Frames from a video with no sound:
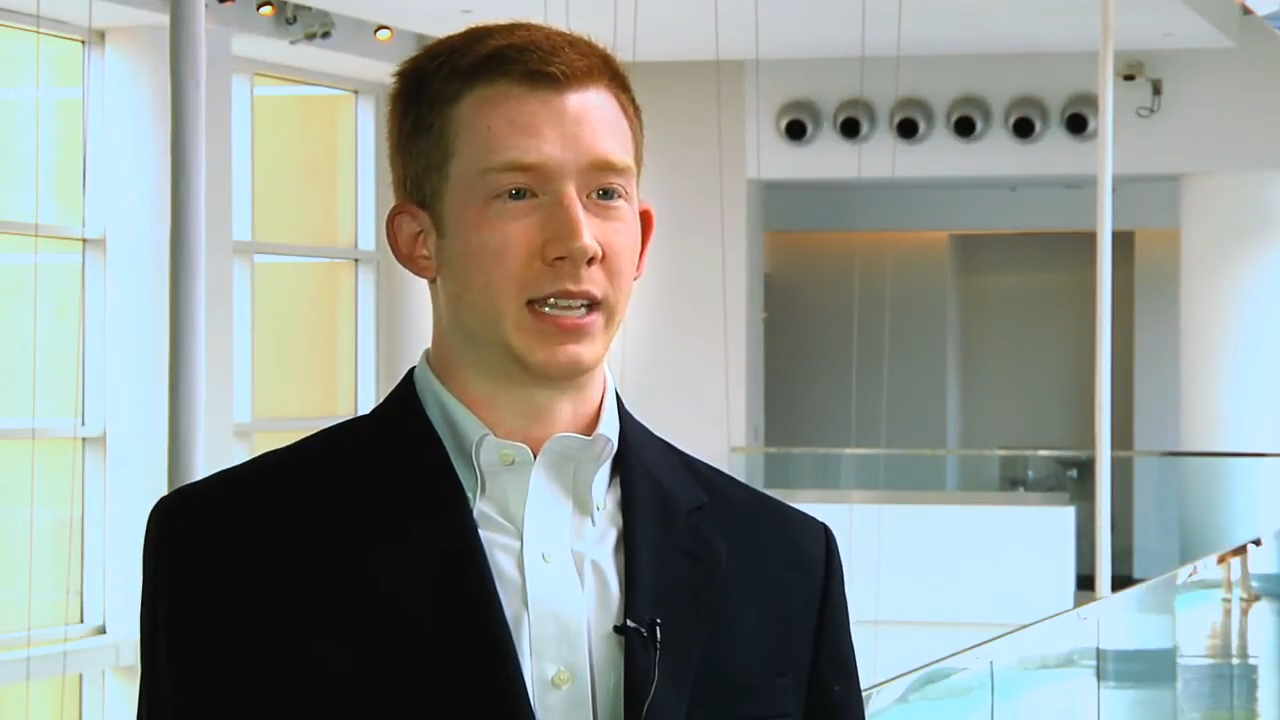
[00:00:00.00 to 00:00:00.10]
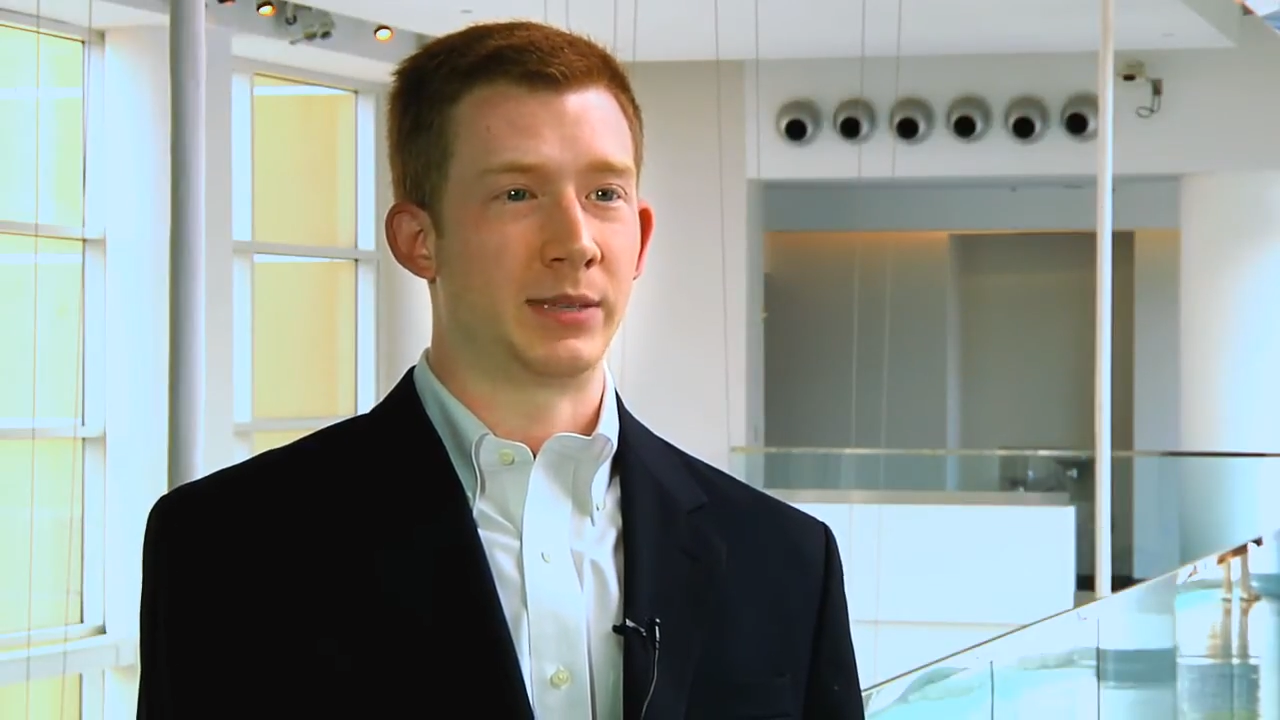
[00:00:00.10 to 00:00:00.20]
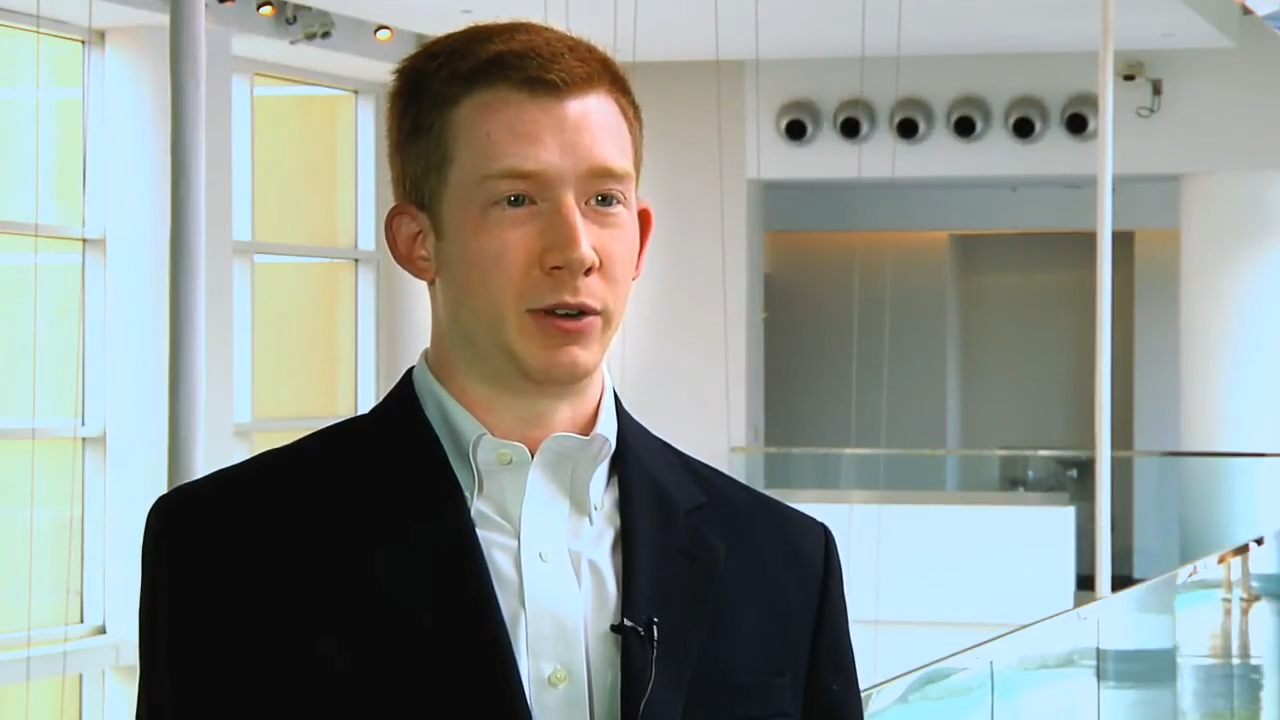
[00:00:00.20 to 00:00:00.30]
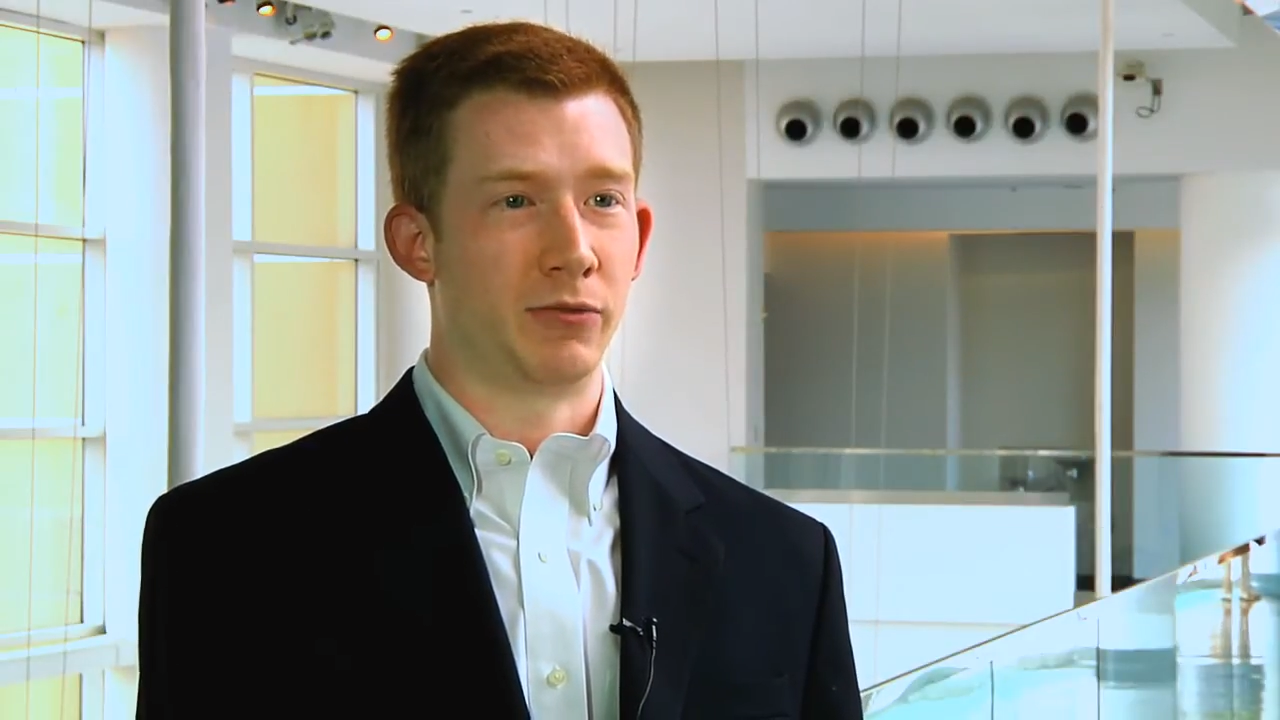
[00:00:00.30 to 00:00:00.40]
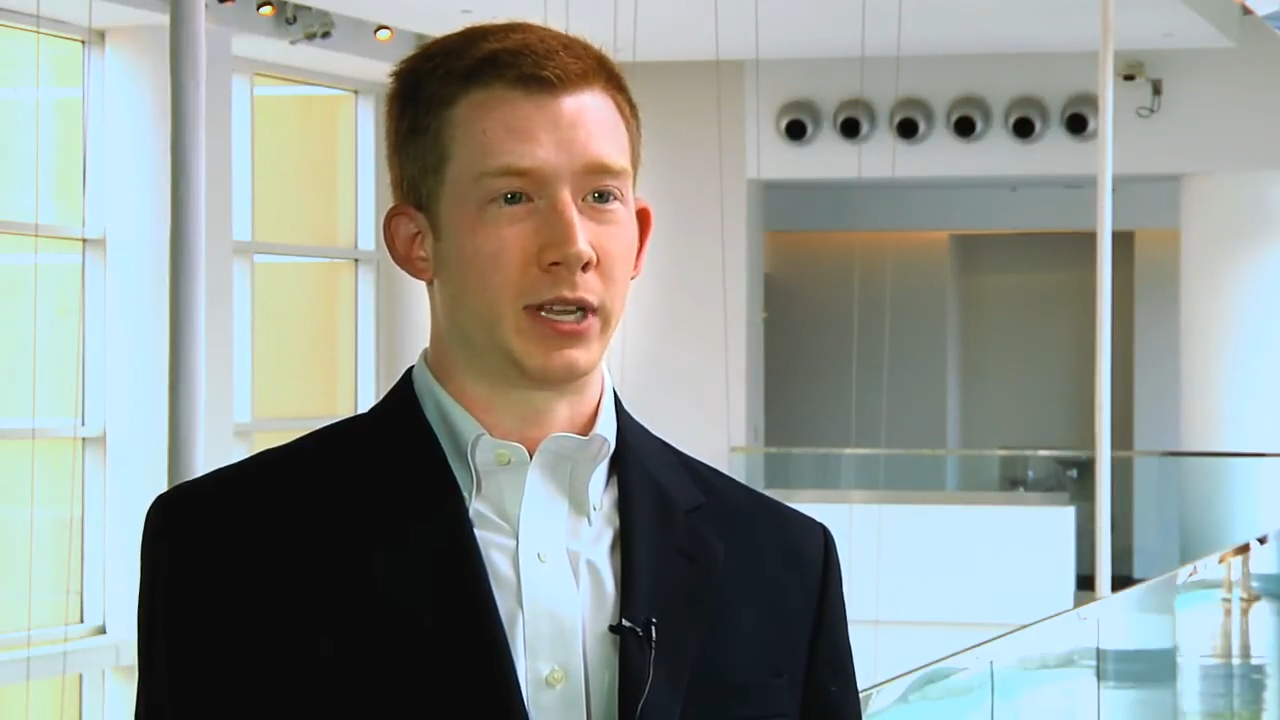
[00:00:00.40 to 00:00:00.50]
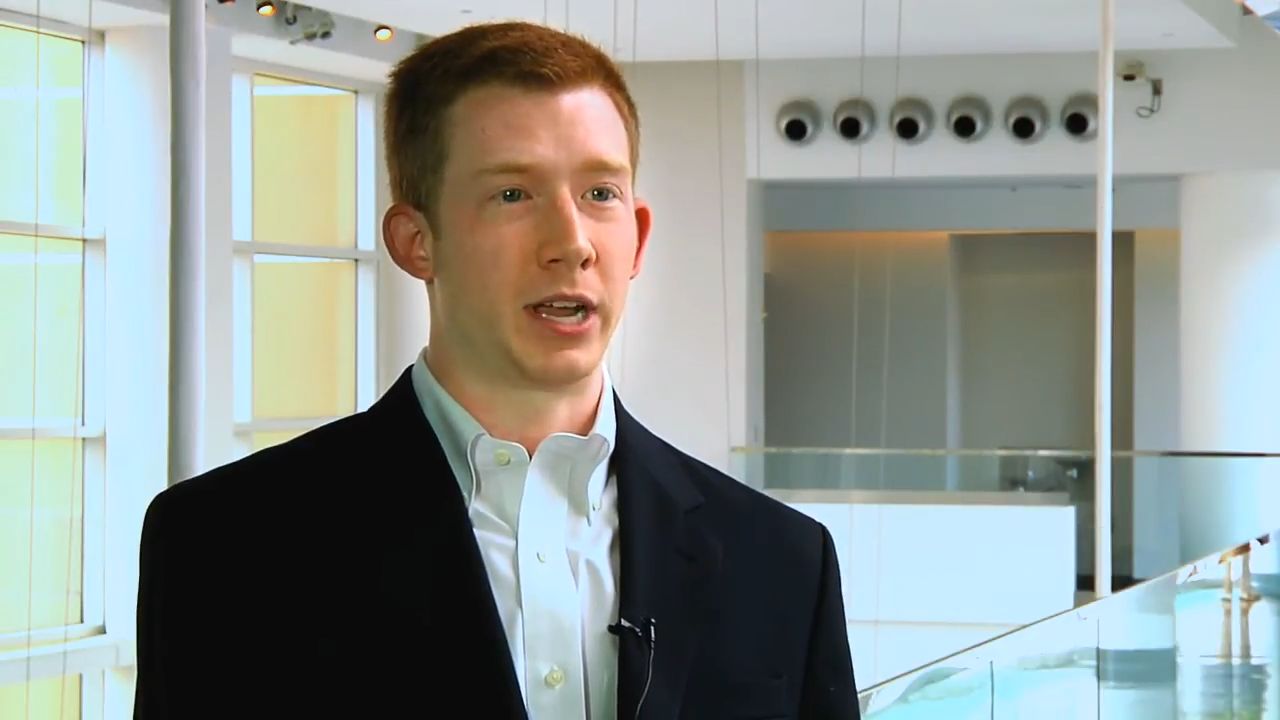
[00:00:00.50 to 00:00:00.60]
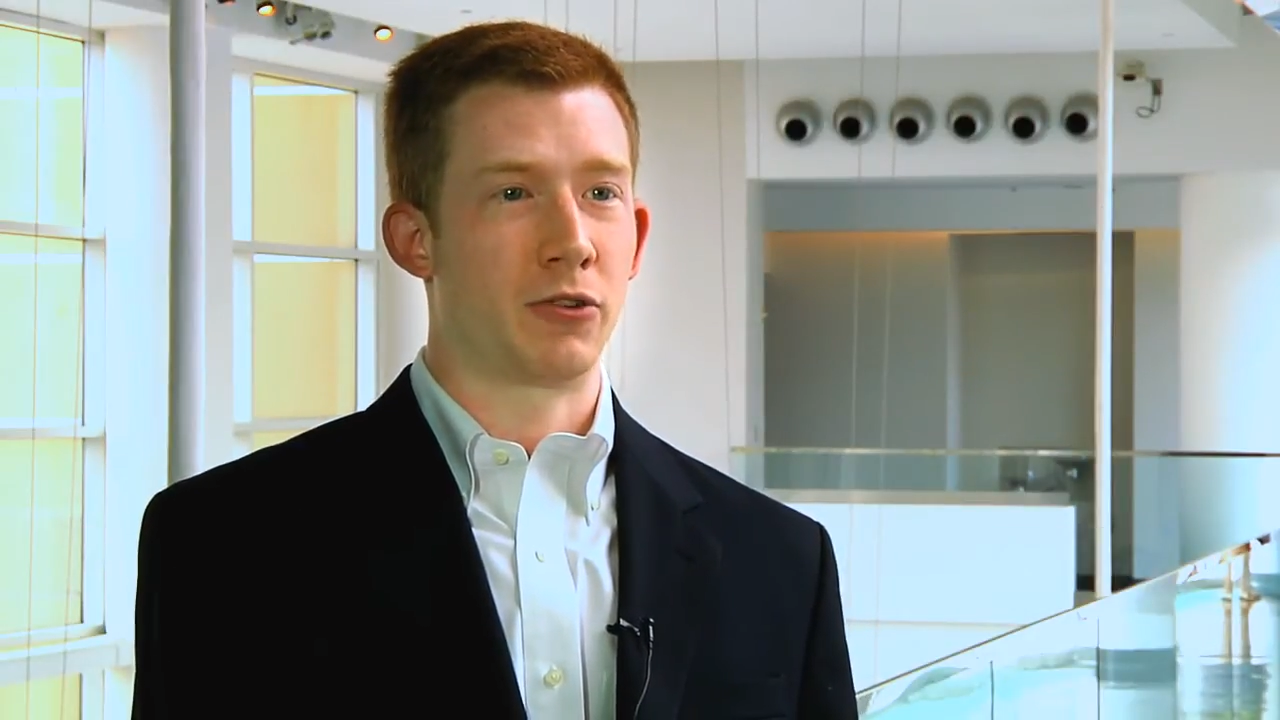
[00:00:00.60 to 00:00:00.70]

it's been really